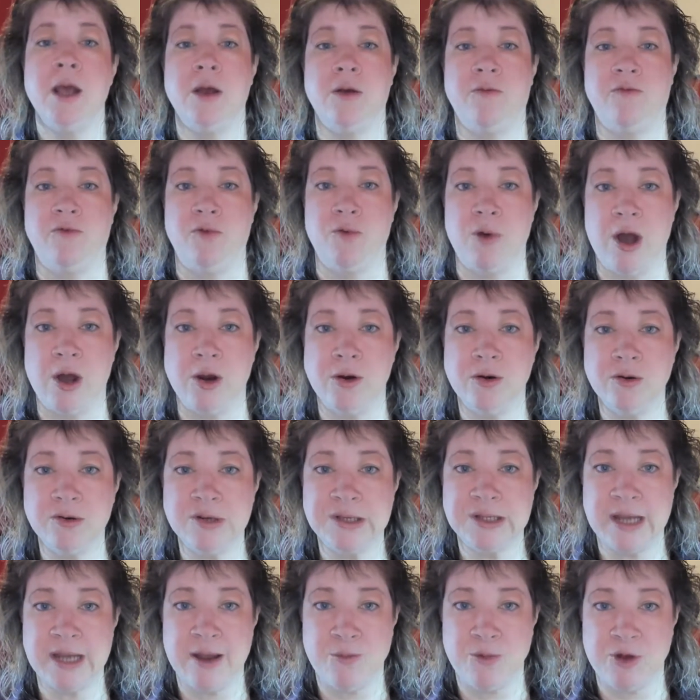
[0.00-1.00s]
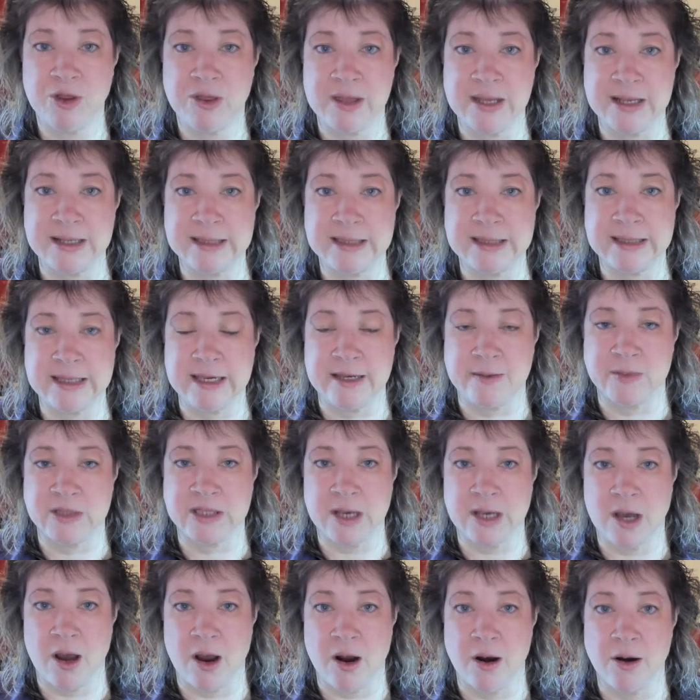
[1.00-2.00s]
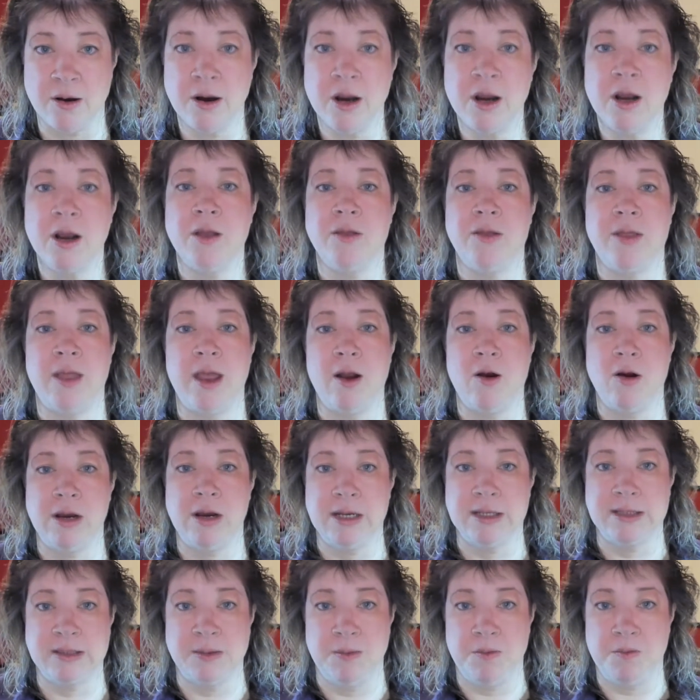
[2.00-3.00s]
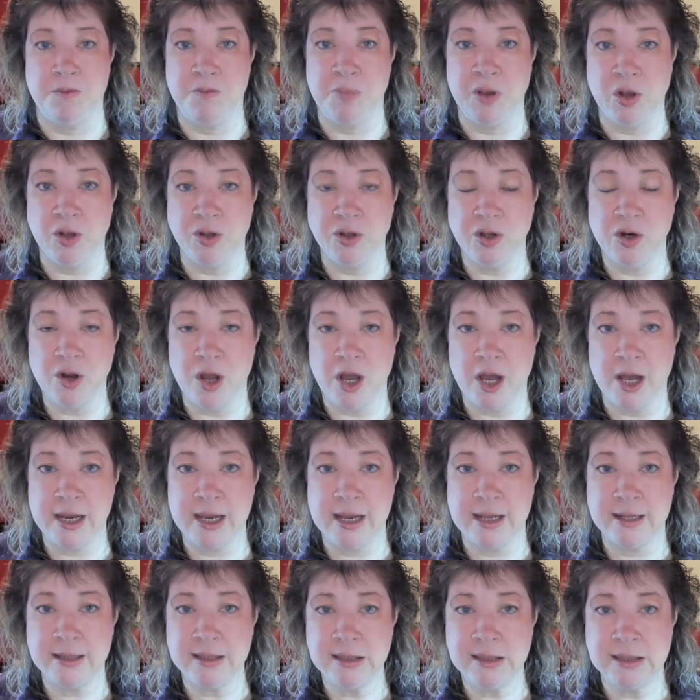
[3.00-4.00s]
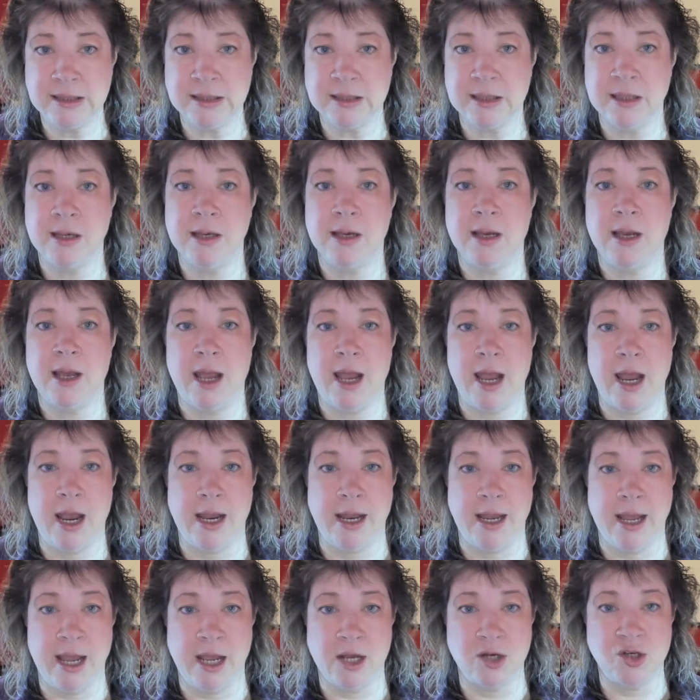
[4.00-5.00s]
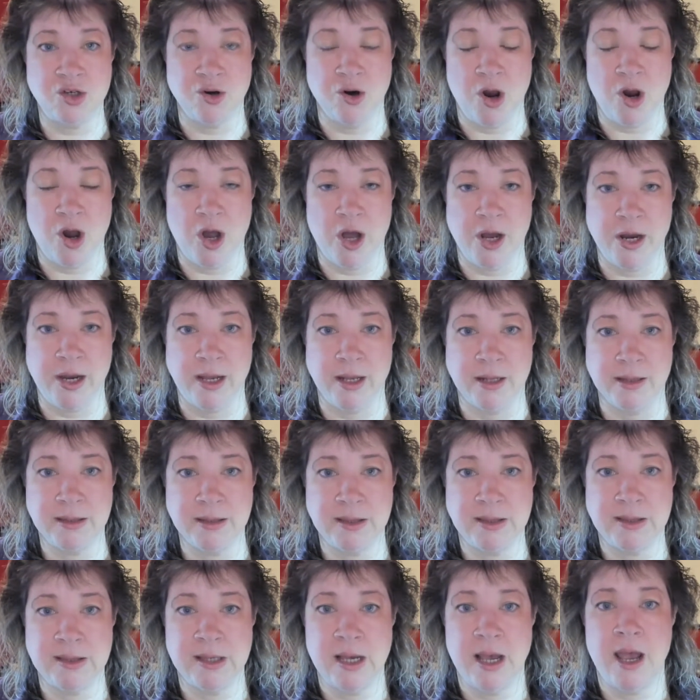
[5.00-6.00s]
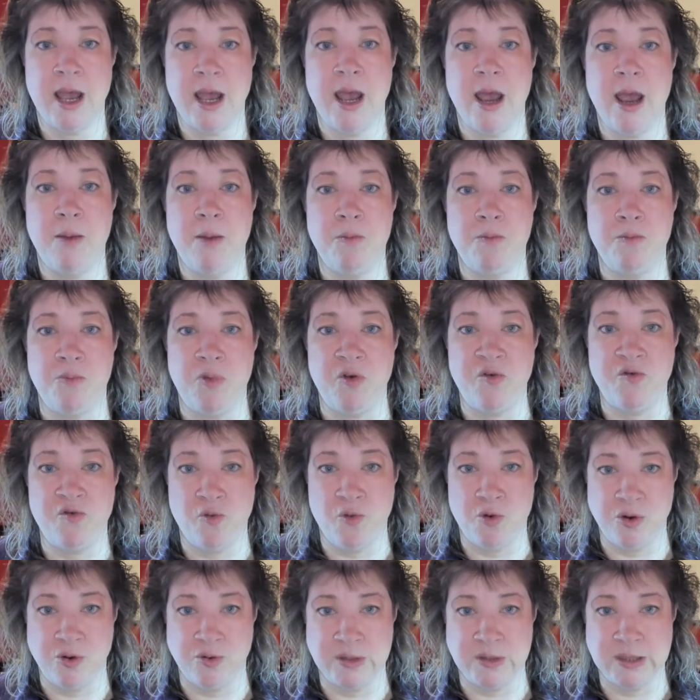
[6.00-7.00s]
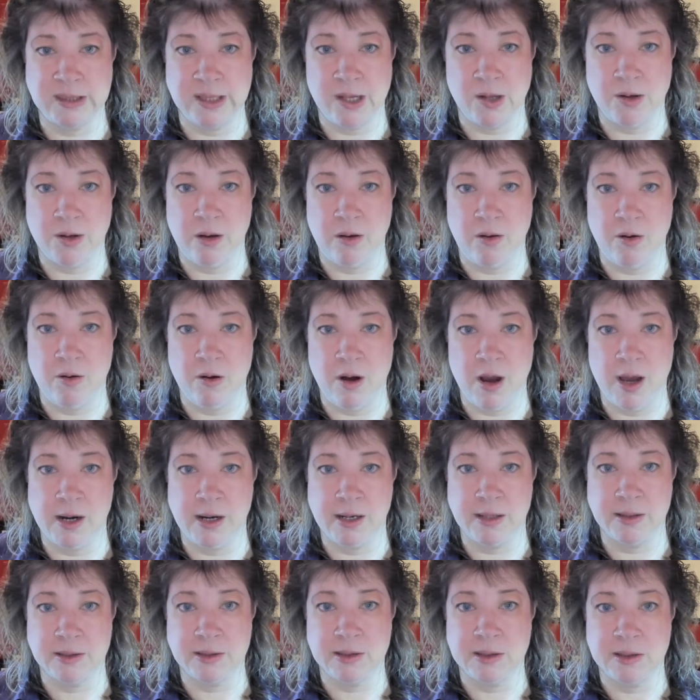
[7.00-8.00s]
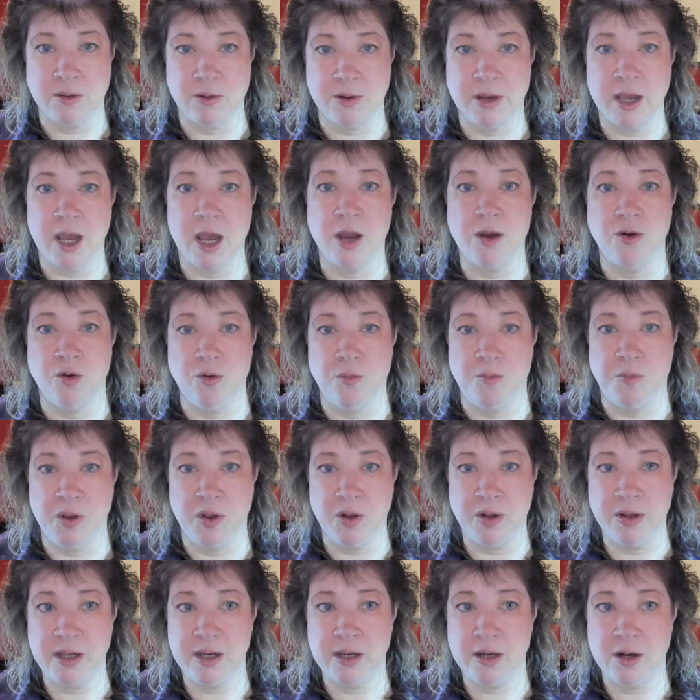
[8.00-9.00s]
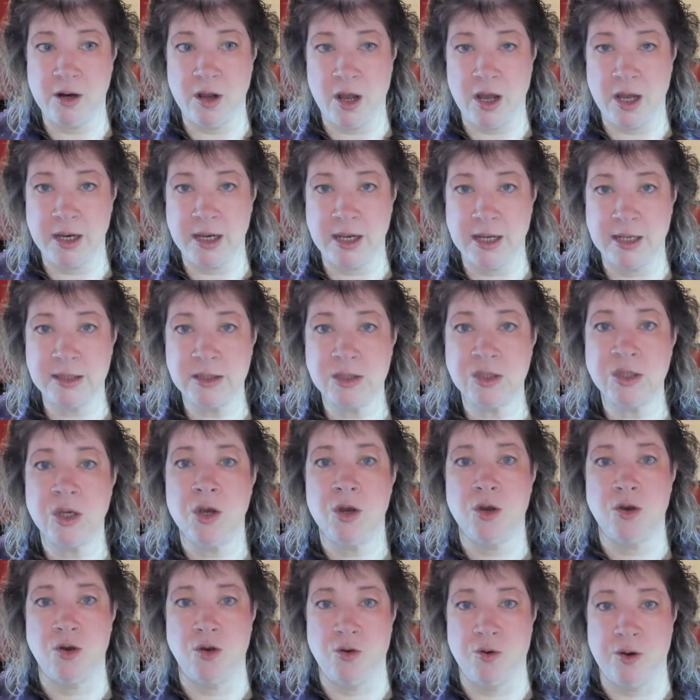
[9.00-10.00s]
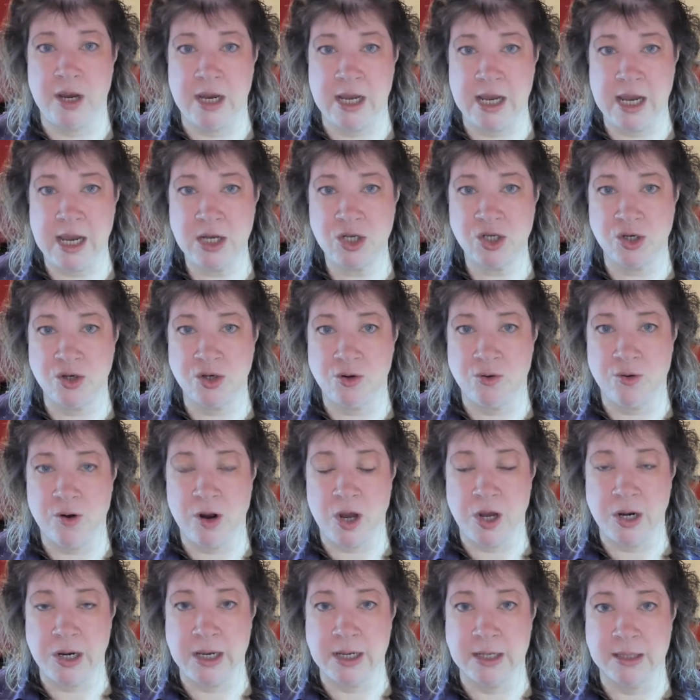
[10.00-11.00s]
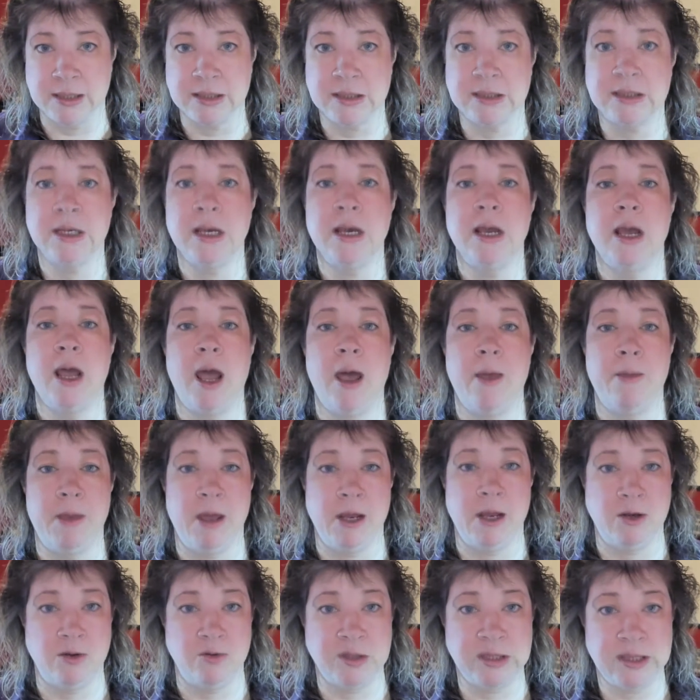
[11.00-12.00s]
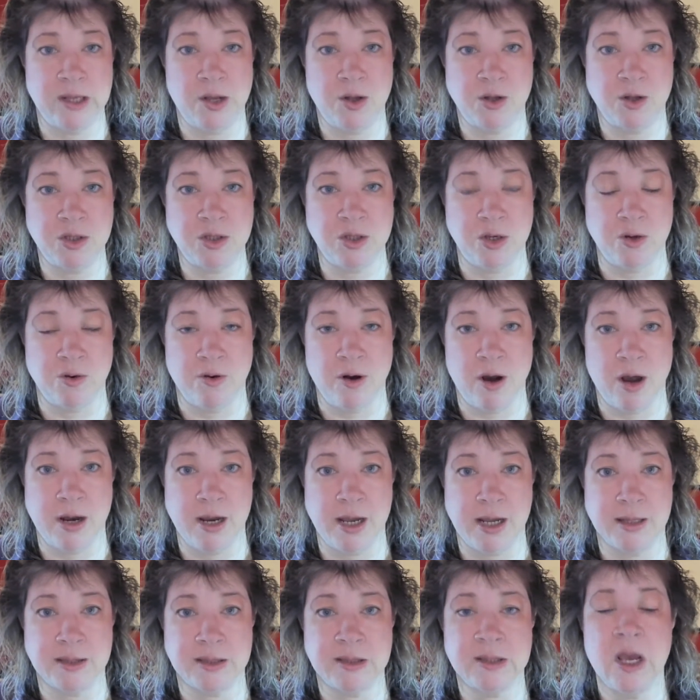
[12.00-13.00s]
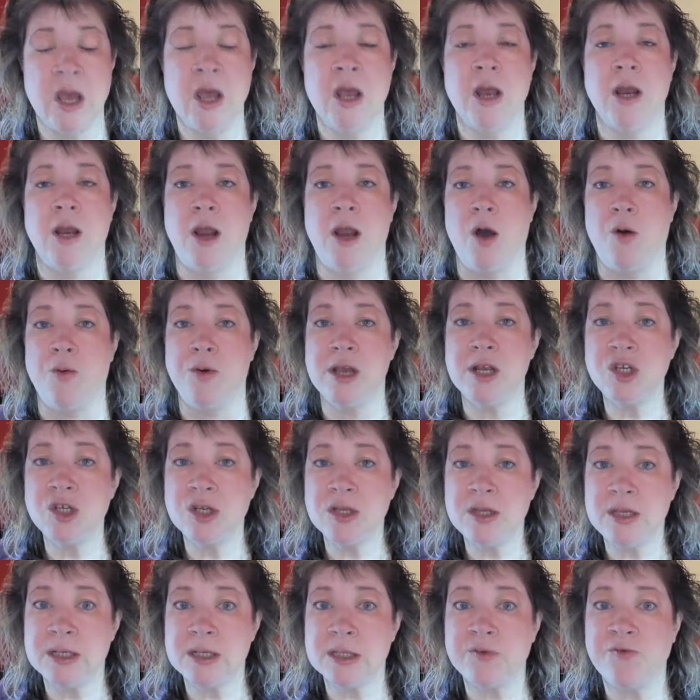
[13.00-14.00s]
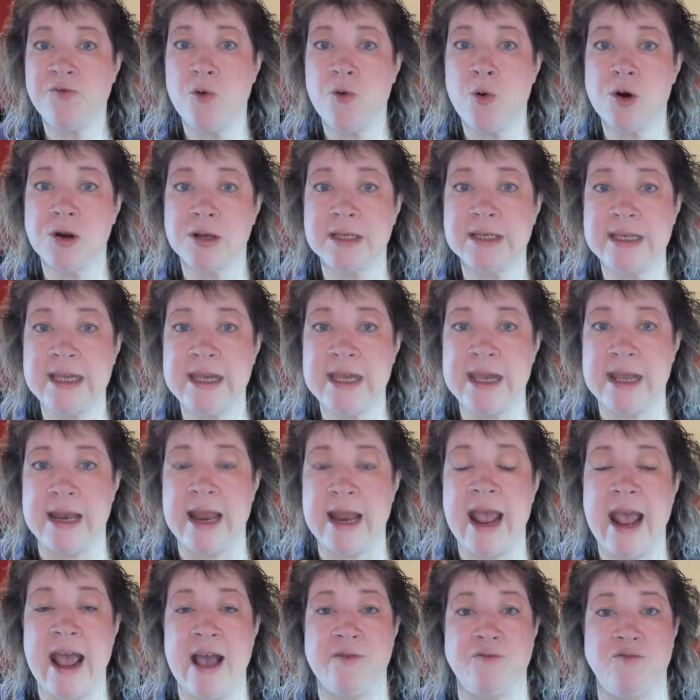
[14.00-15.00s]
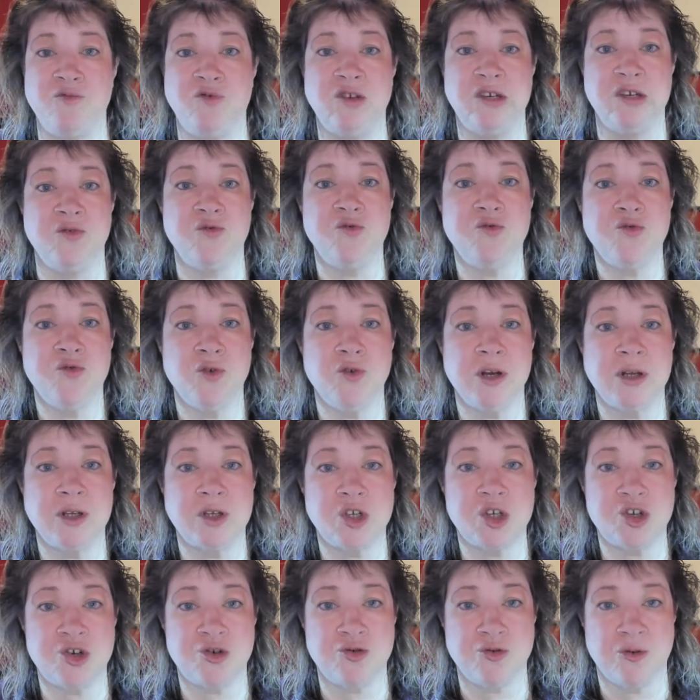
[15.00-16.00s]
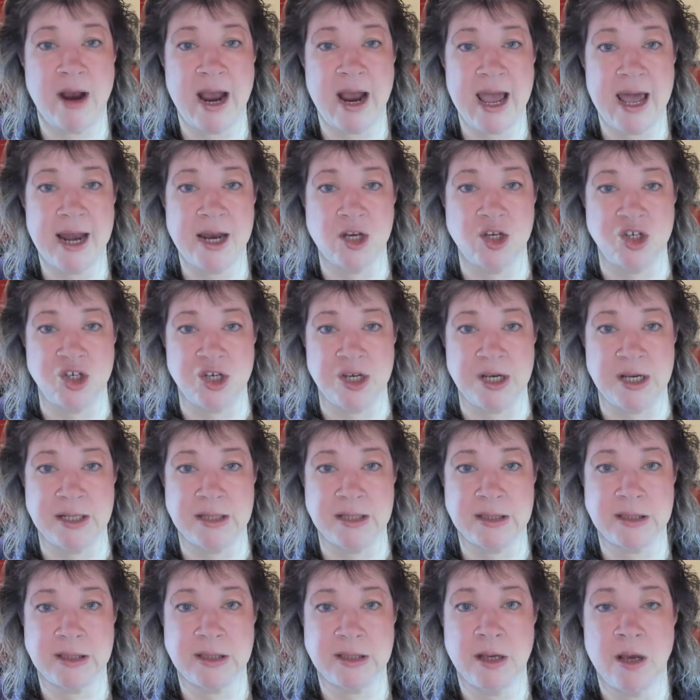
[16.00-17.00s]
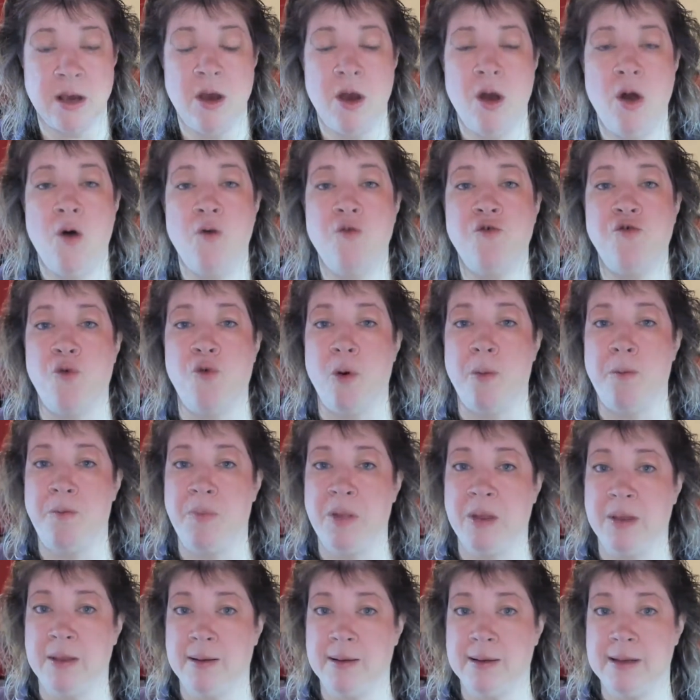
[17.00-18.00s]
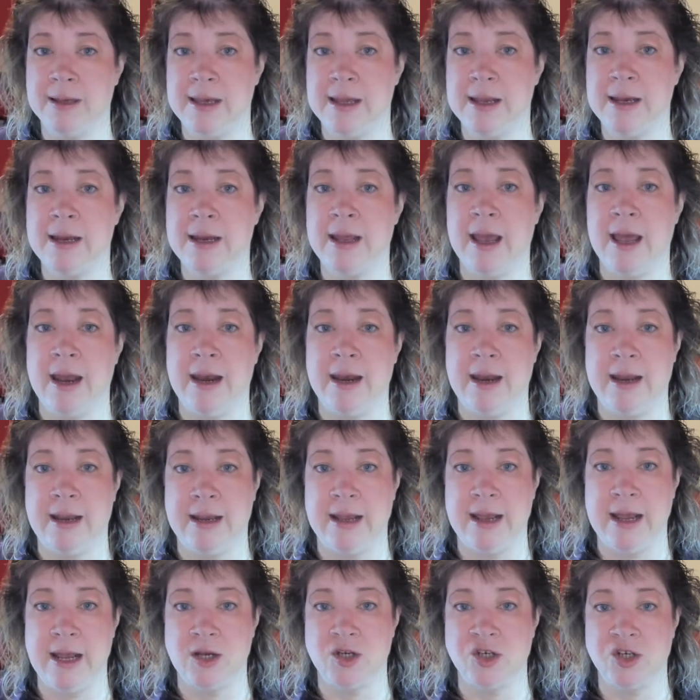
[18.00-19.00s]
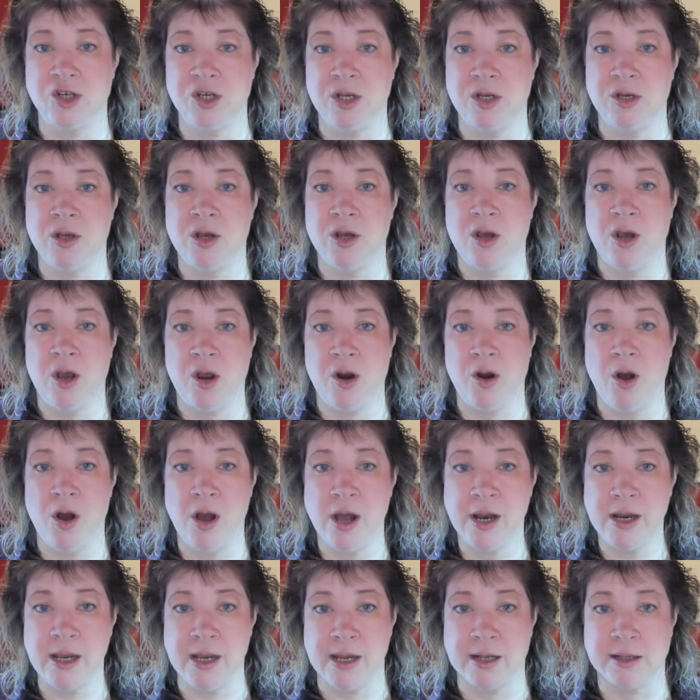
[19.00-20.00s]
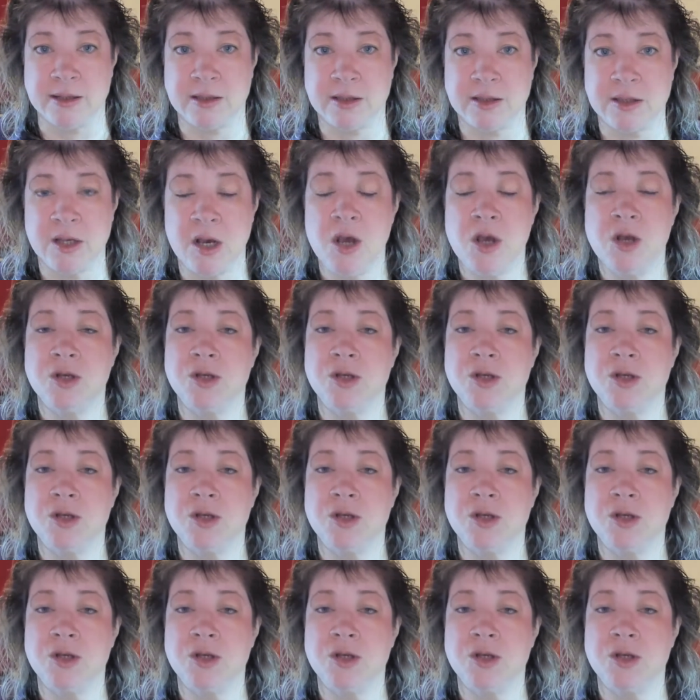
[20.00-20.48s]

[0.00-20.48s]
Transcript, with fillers: If you understand what these themes are, there is build an audience, engage your audience before you sell to your audience, okay? You're building an audience, you're engaging your audience, and then you sell to your audience. Now, each of these fourteen have different strategies for building and engaging an audience.